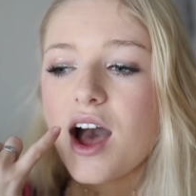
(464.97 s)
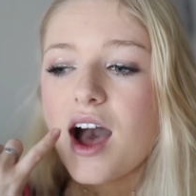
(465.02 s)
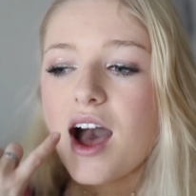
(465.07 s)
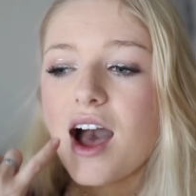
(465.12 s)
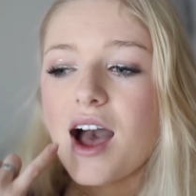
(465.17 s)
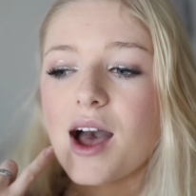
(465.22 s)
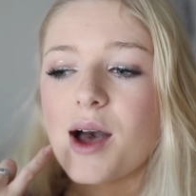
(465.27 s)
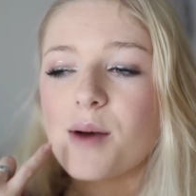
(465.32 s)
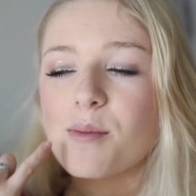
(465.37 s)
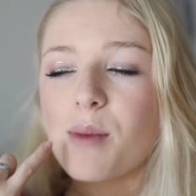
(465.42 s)

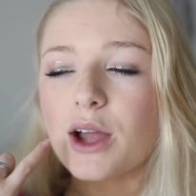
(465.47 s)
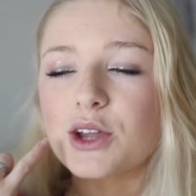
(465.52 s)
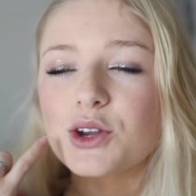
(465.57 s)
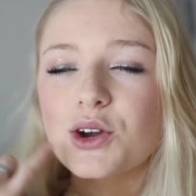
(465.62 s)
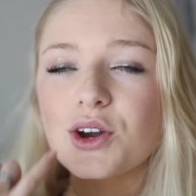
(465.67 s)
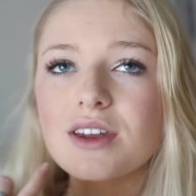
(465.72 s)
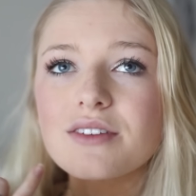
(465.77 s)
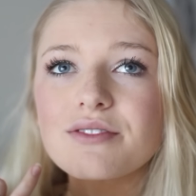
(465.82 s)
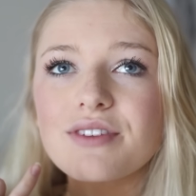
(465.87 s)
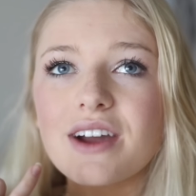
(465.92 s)
Um, I
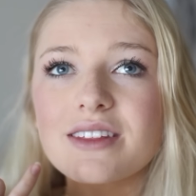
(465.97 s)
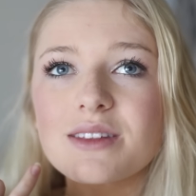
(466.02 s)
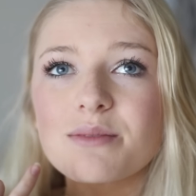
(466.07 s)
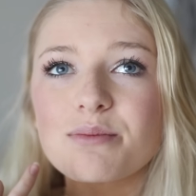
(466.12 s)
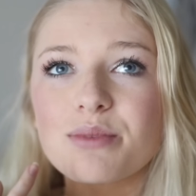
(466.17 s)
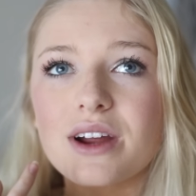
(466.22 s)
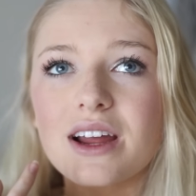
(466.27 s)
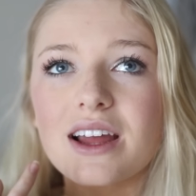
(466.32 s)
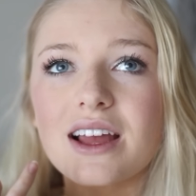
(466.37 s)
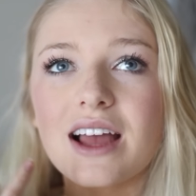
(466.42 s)
couldn't find the
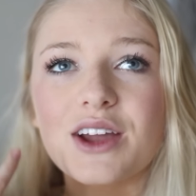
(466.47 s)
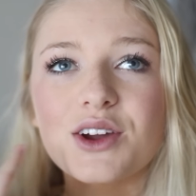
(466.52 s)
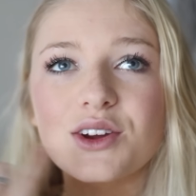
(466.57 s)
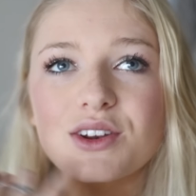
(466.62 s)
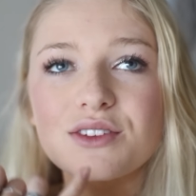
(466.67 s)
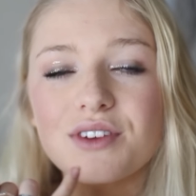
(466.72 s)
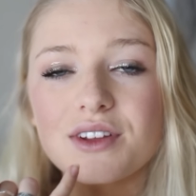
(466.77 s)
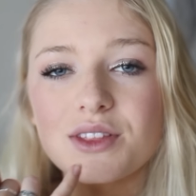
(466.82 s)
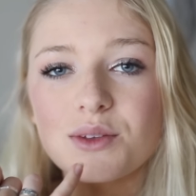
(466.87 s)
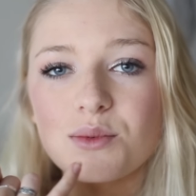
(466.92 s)
brand, I
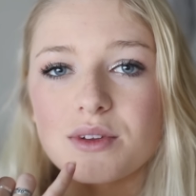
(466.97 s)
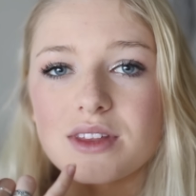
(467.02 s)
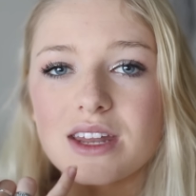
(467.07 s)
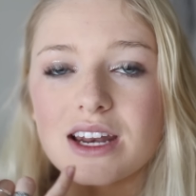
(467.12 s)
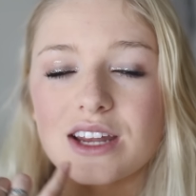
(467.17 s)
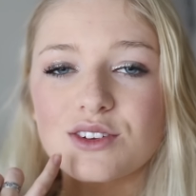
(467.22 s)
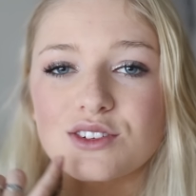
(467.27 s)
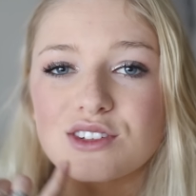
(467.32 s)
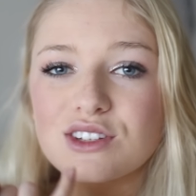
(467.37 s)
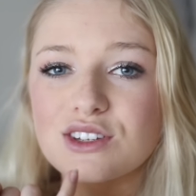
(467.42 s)
couldn't find the one that
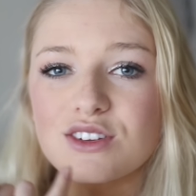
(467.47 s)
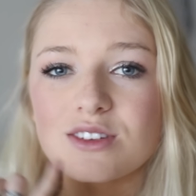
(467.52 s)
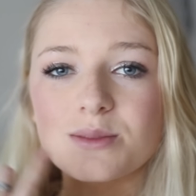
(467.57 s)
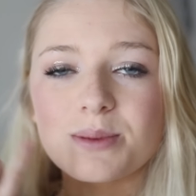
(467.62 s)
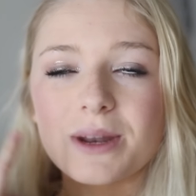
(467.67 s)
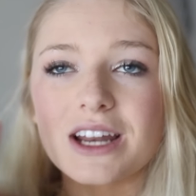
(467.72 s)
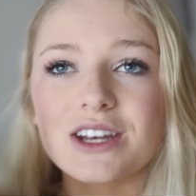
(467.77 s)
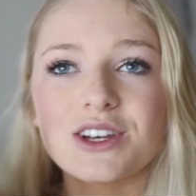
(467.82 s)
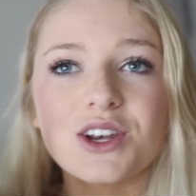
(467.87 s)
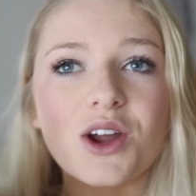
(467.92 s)
I used to use,
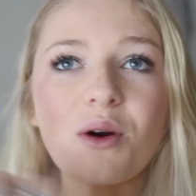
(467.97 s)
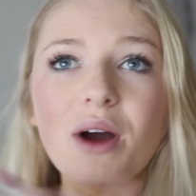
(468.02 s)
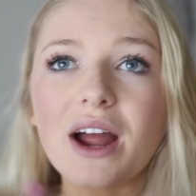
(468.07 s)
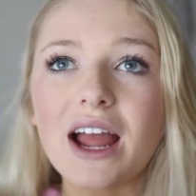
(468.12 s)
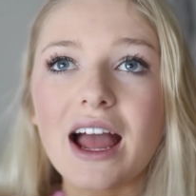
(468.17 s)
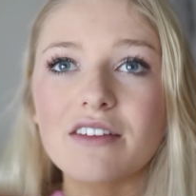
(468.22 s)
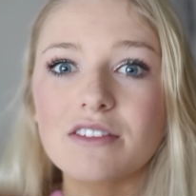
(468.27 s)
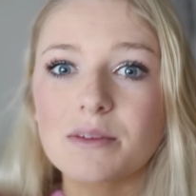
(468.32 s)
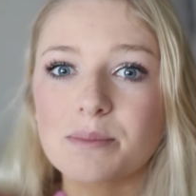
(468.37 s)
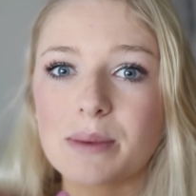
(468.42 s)
but I know I
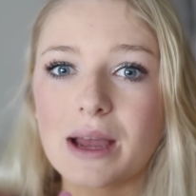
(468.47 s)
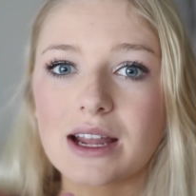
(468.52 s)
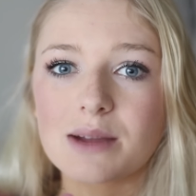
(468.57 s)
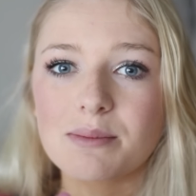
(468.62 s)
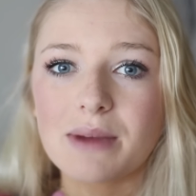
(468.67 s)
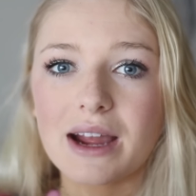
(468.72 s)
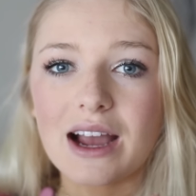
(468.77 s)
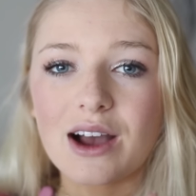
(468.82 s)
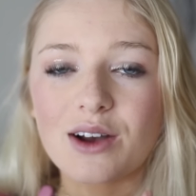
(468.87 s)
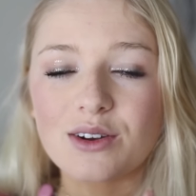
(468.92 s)
have it back in
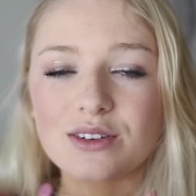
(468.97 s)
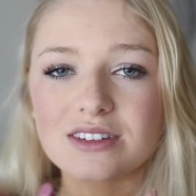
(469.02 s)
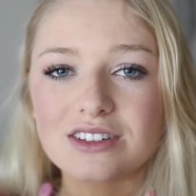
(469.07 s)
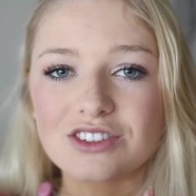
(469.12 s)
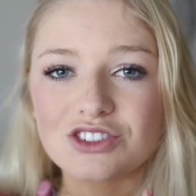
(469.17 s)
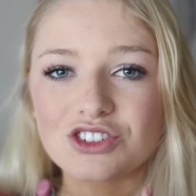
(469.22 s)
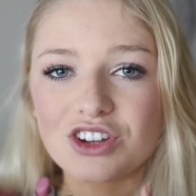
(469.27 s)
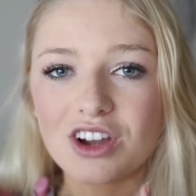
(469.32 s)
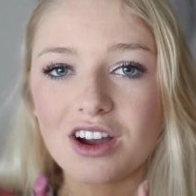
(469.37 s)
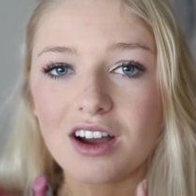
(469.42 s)
my house
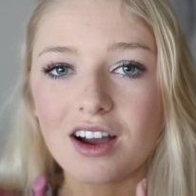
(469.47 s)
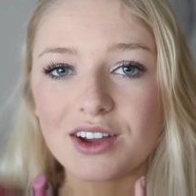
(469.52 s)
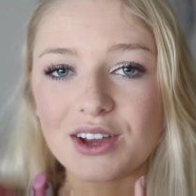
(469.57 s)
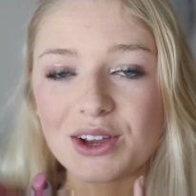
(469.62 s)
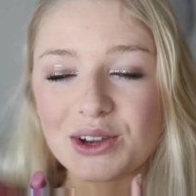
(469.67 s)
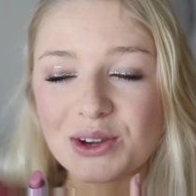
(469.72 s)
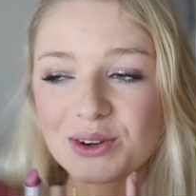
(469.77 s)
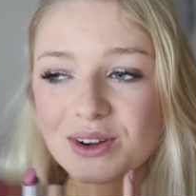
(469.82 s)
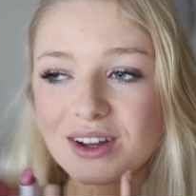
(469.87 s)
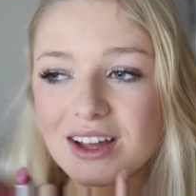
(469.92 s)
in
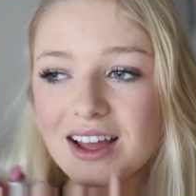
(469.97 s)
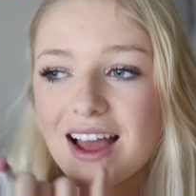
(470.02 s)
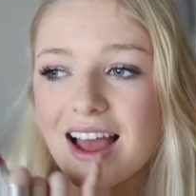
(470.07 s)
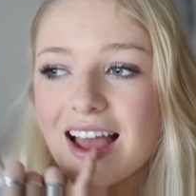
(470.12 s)
Chicago.